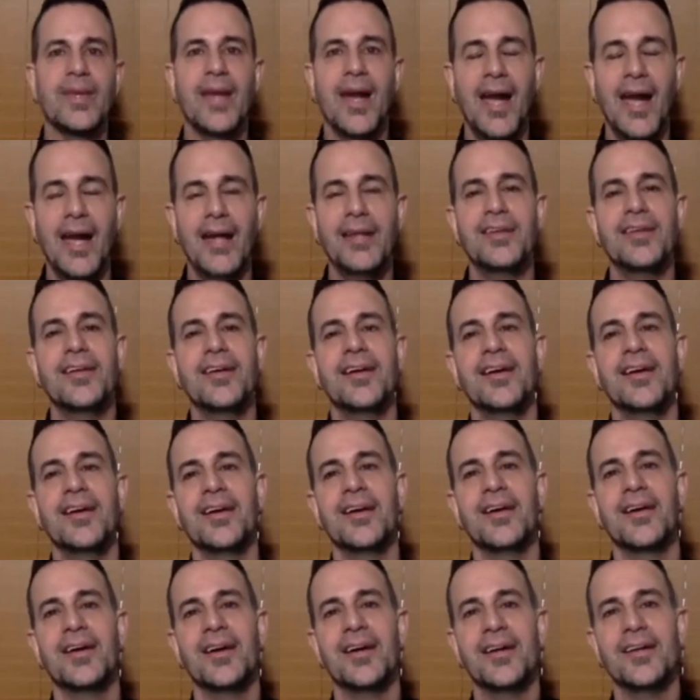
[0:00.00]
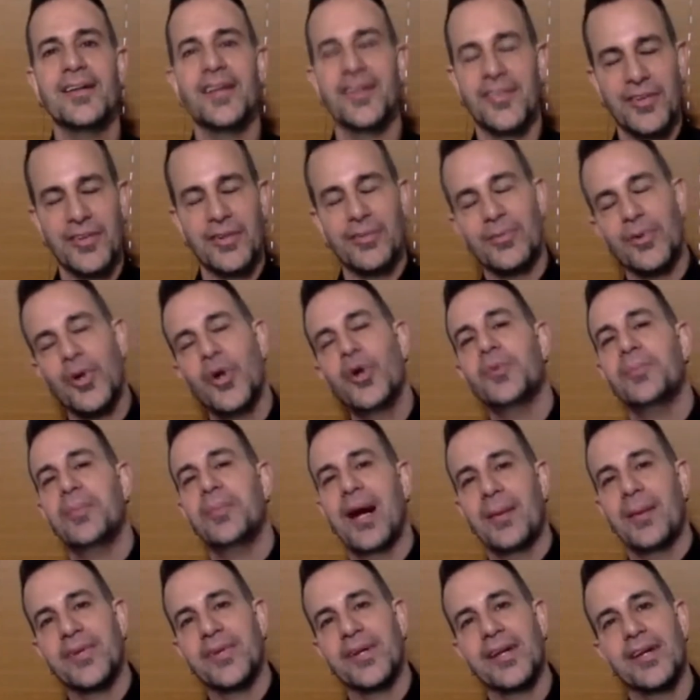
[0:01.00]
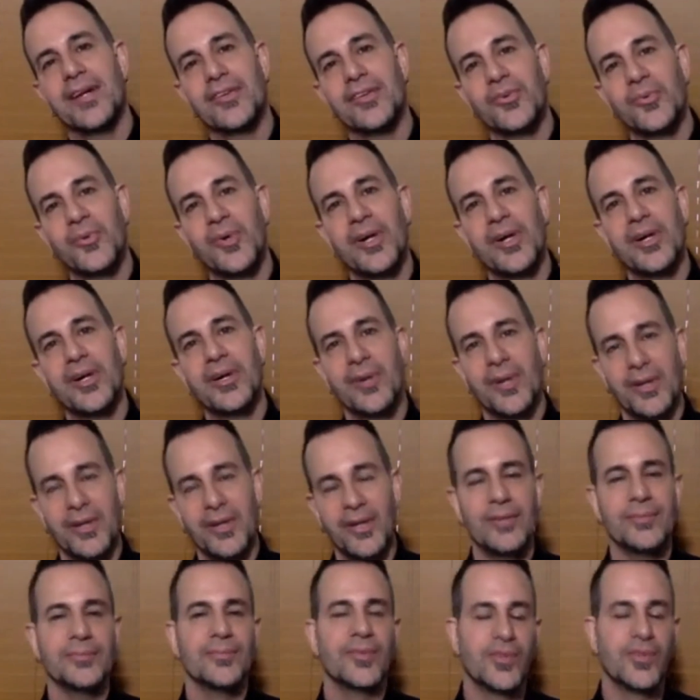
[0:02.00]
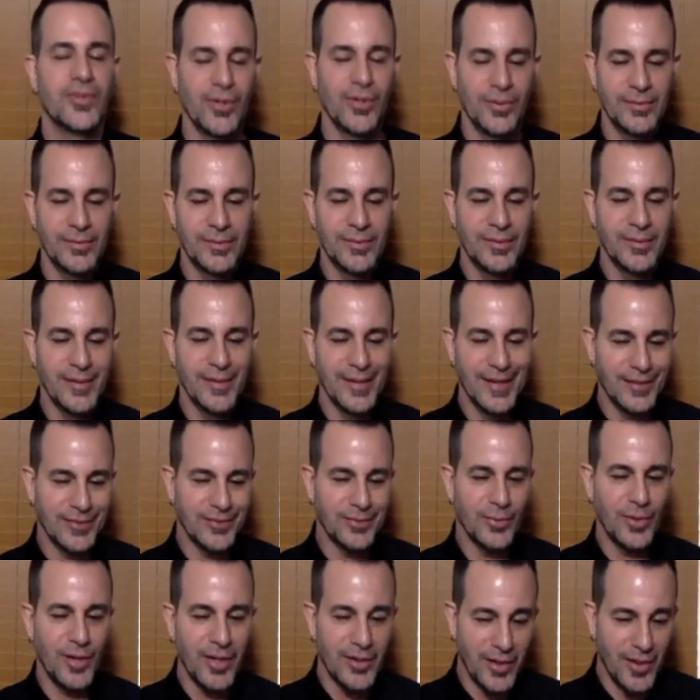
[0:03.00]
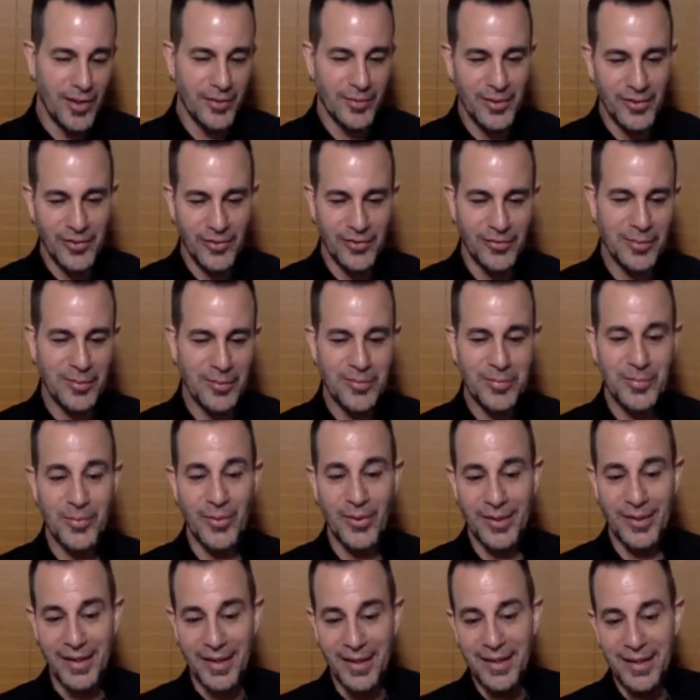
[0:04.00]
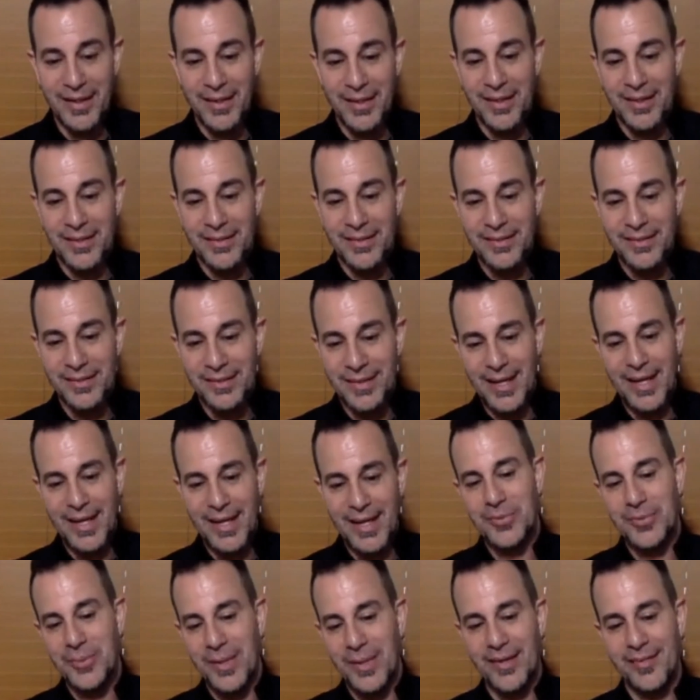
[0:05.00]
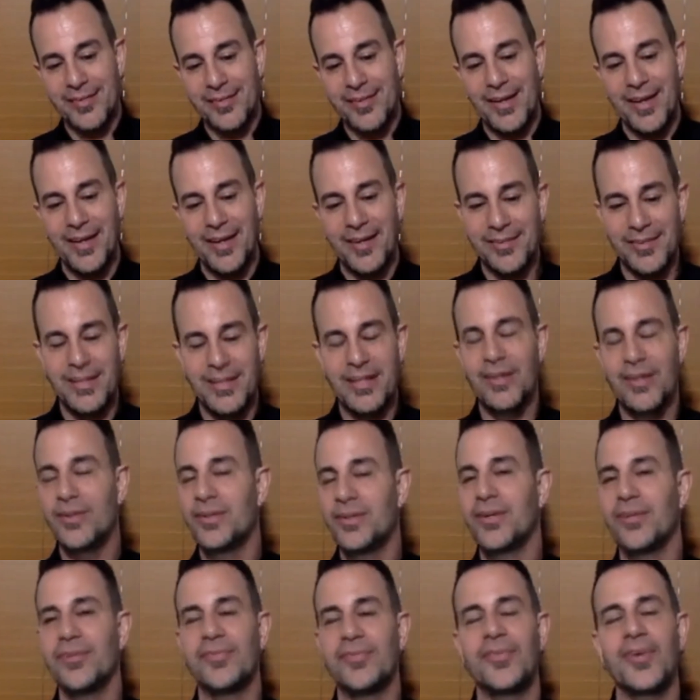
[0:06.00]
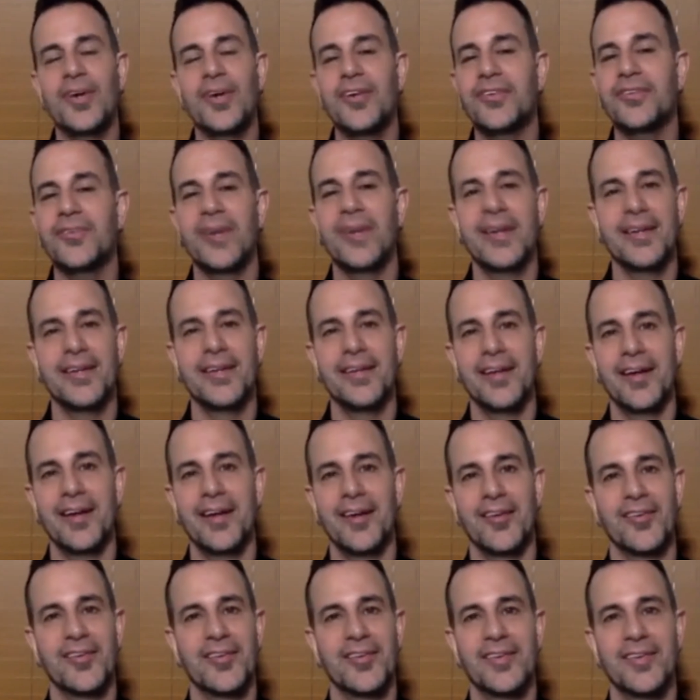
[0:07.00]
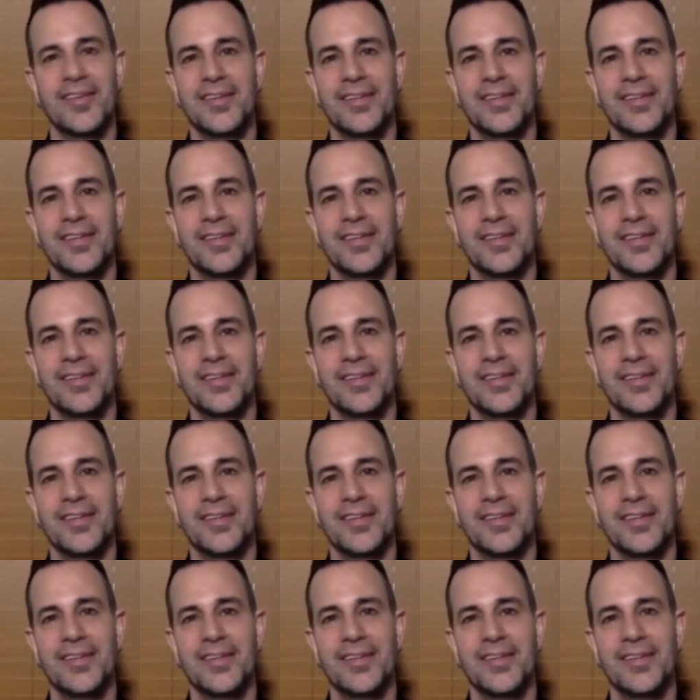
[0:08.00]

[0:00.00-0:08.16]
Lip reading: And it's the roadmap to get to where you want to go. So that's another reason script is important. Last one I'll say is you're frustrated less,